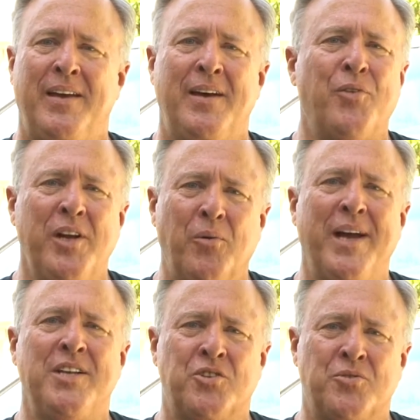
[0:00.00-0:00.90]
Every
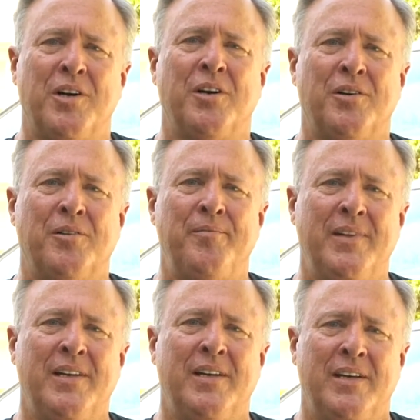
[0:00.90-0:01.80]
great struggle
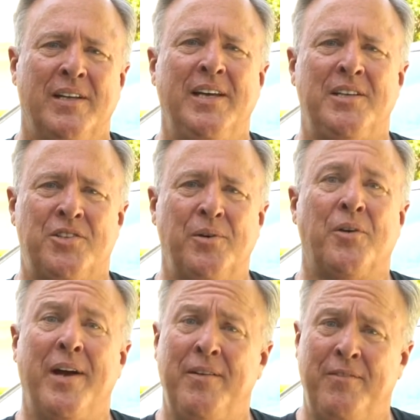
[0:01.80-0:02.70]
leads to a great